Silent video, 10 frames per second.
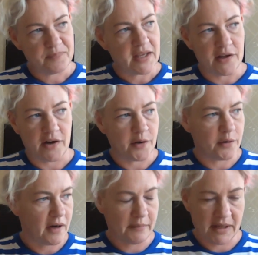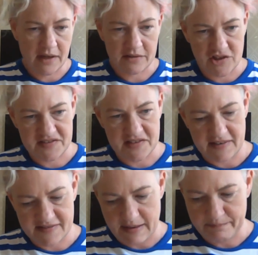you know i mean i just an
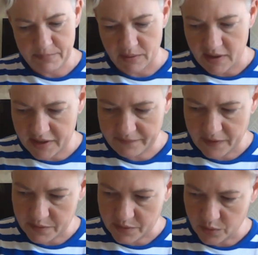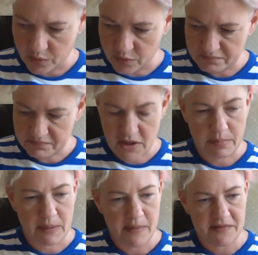example i had a phone call a
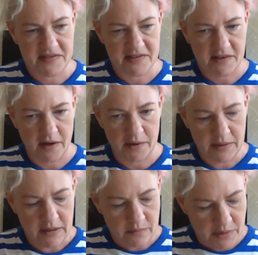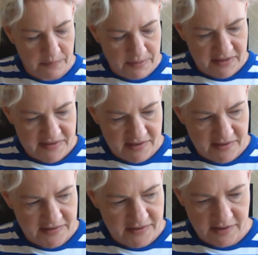couple of months ago with a
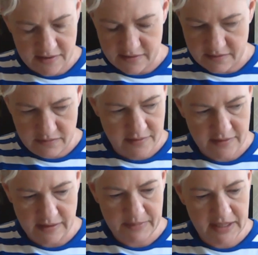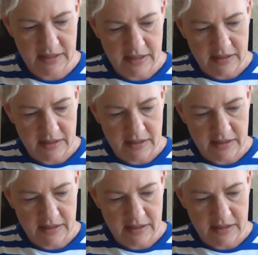business that, I mean,